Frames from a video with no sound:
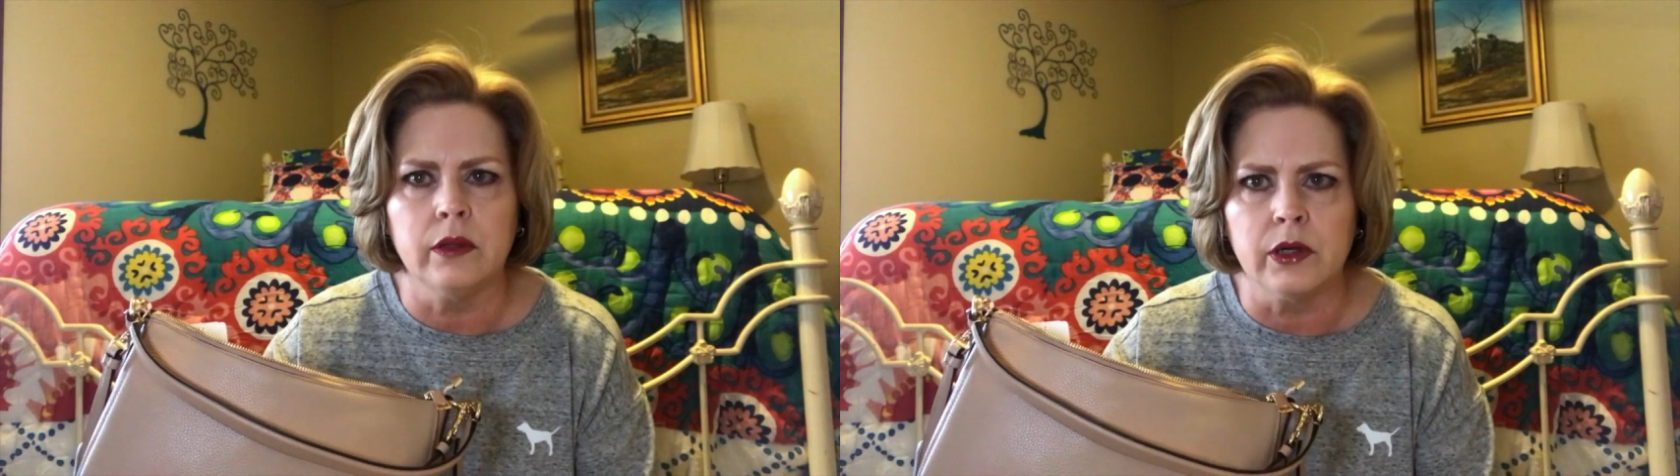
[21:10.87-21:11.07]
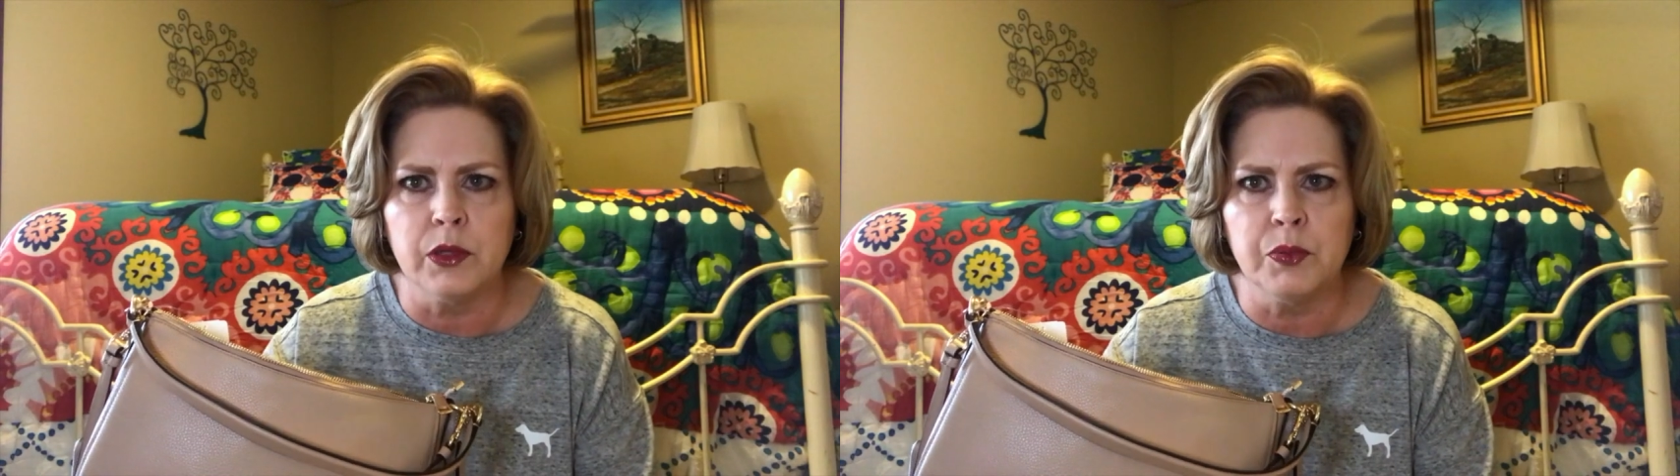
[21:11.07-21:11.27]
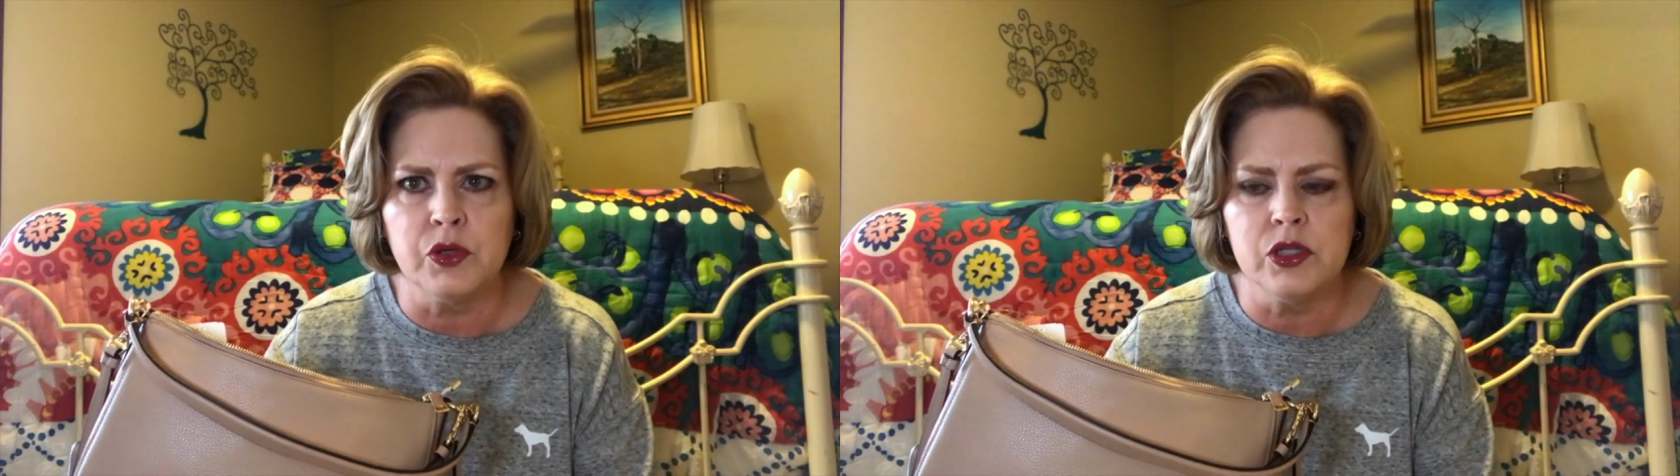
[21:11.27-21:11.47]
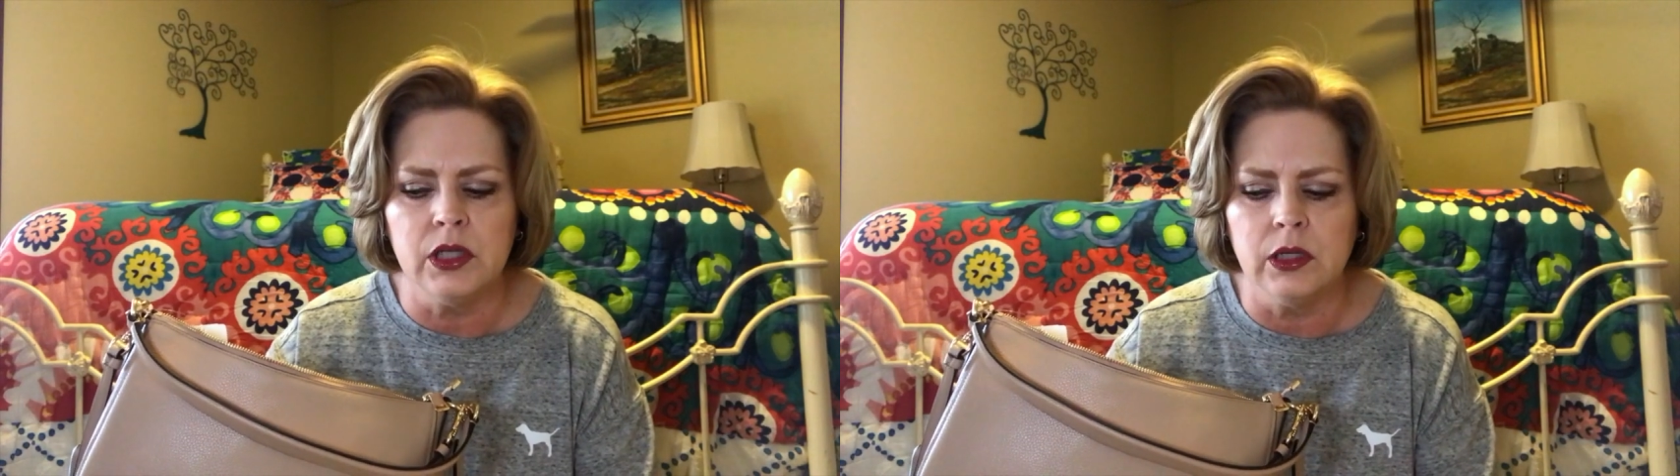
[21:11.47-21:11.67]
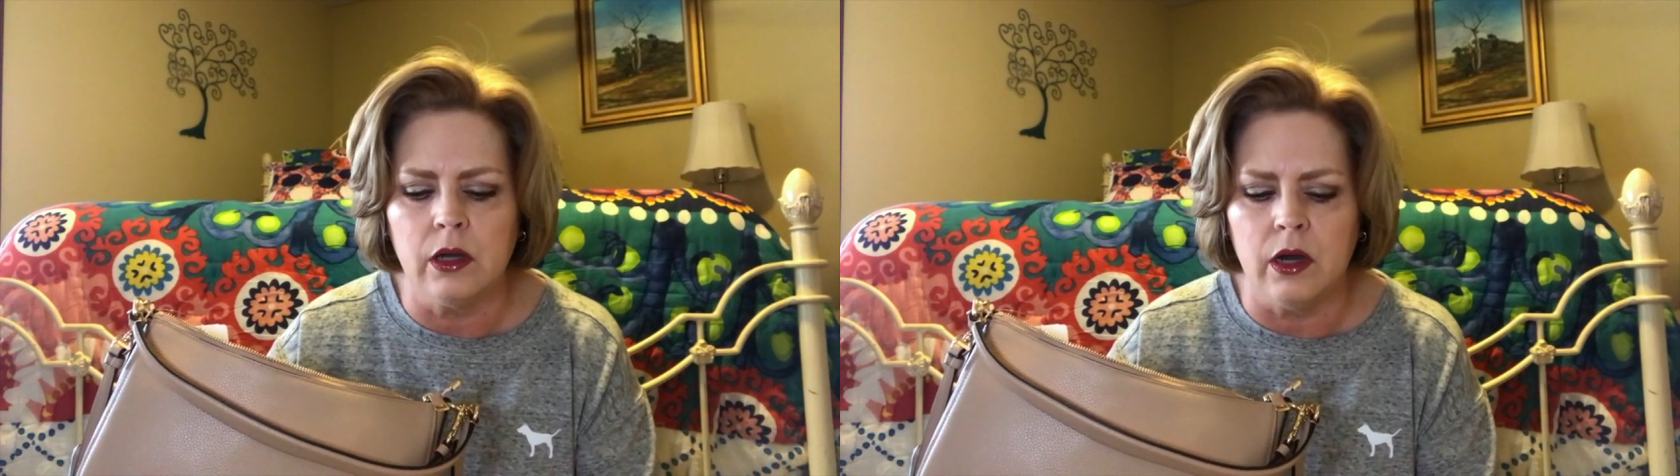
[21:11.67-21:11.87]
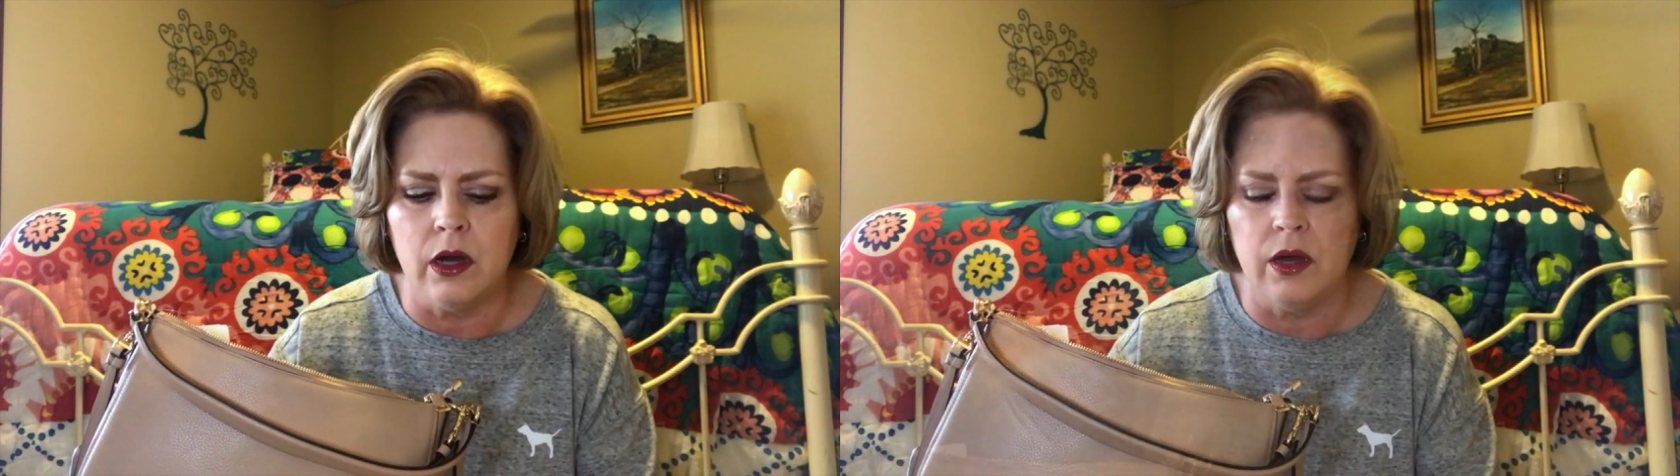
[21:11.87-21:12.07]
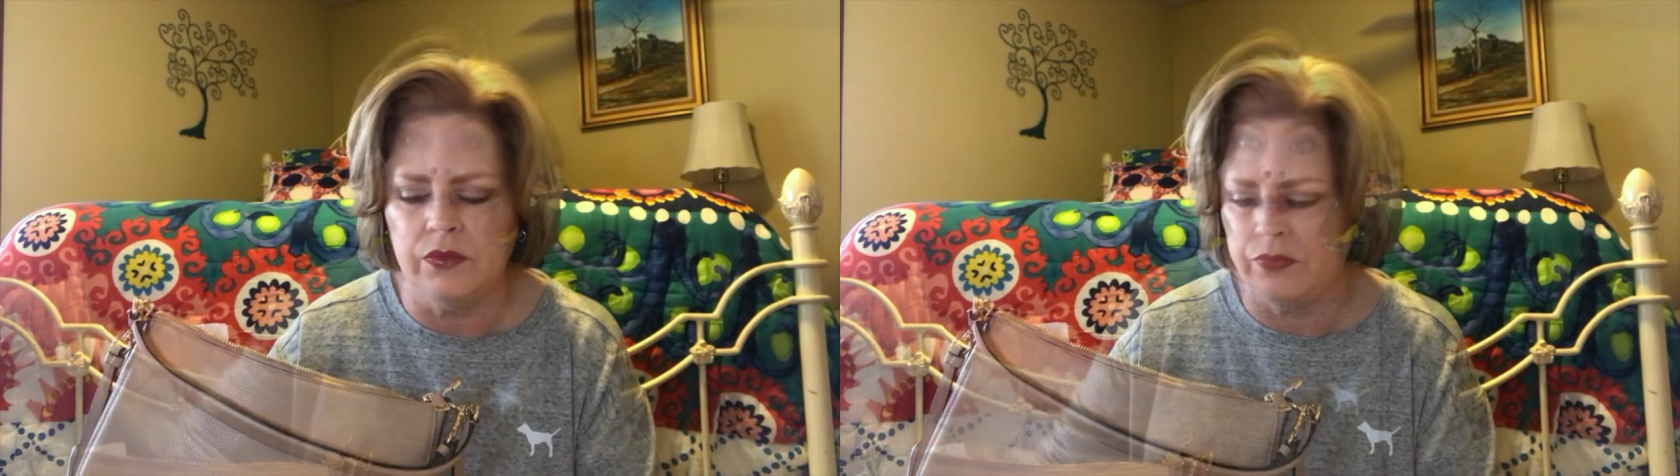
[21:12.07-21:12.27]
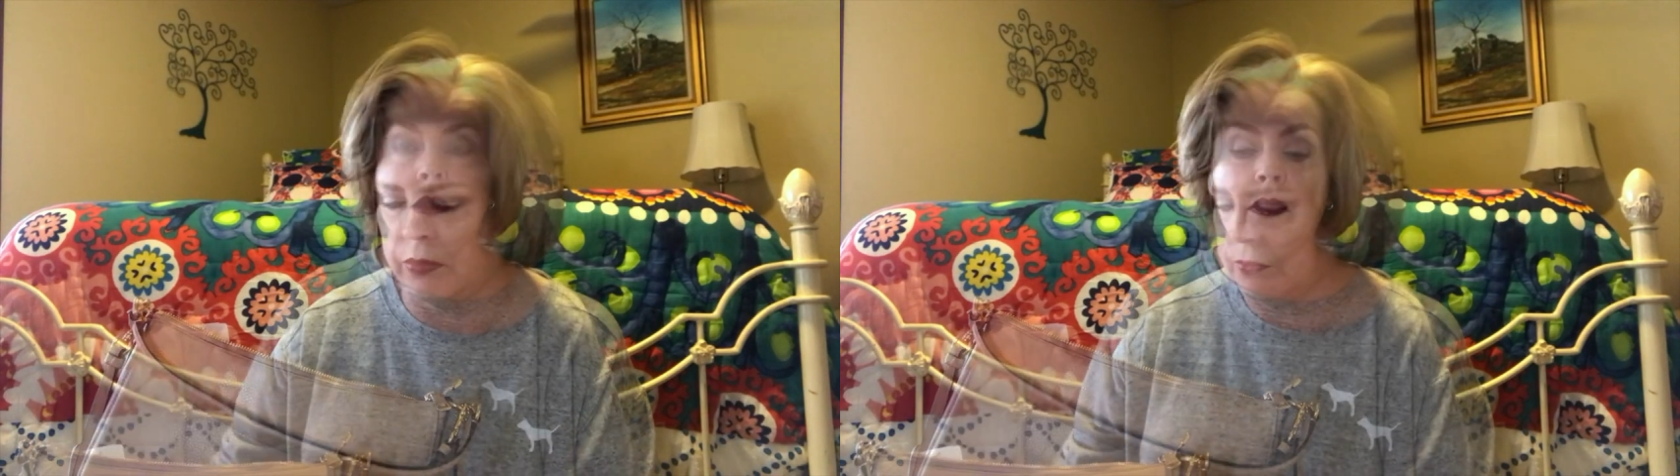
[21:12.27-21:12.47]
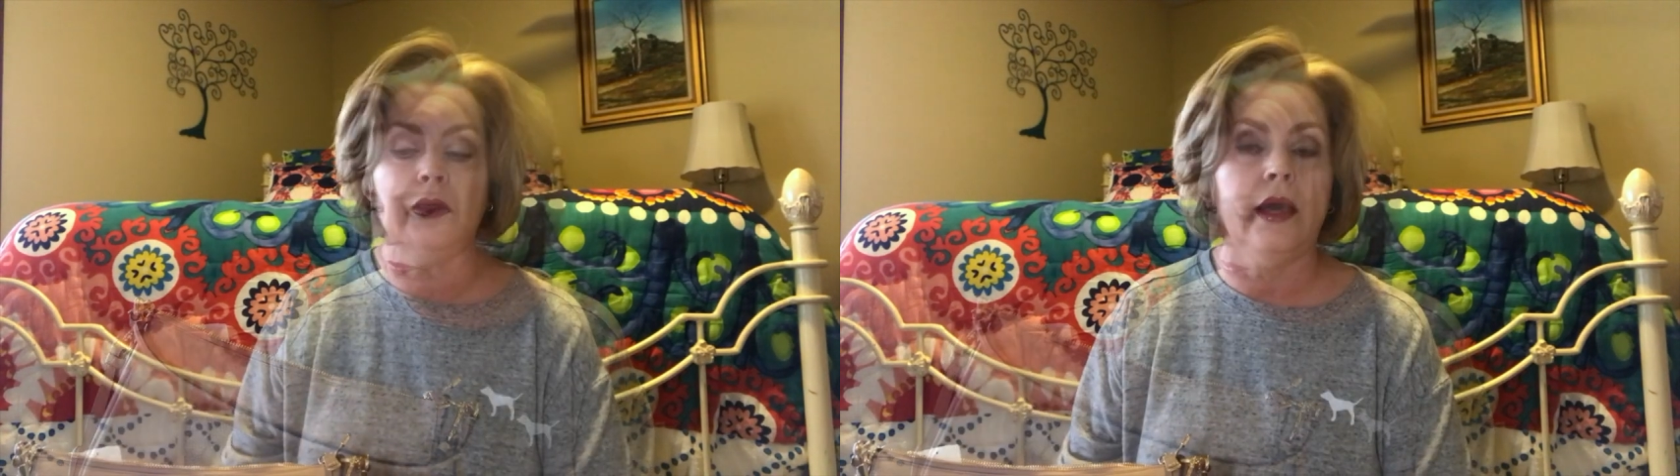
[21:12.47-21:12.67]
30% off,